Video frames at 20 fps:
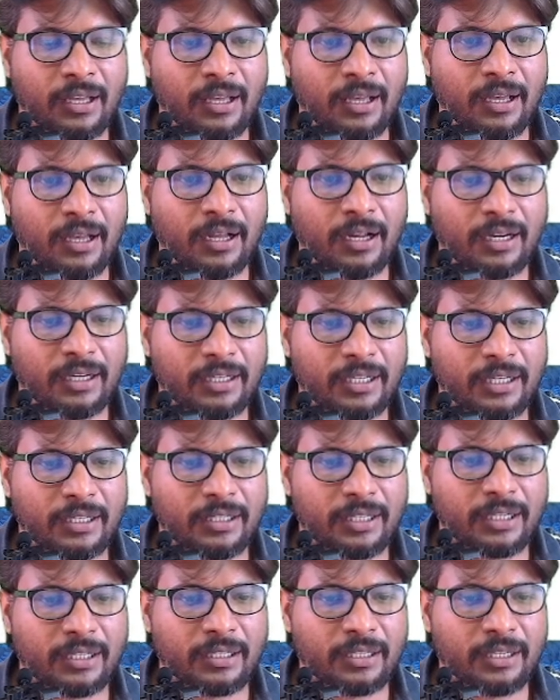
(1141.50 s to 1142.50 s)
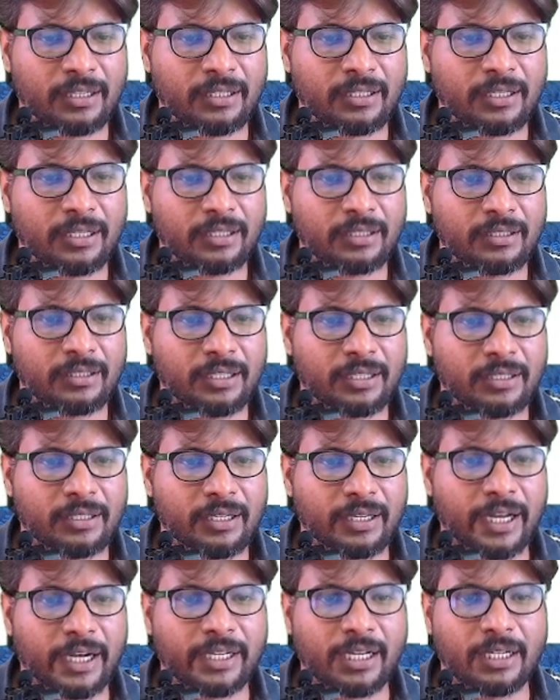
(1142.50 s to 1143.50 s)

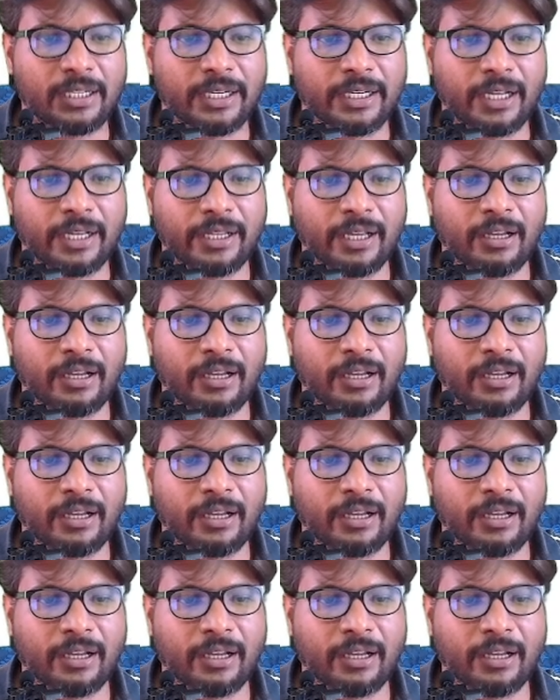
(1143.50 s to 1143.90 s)
get all data.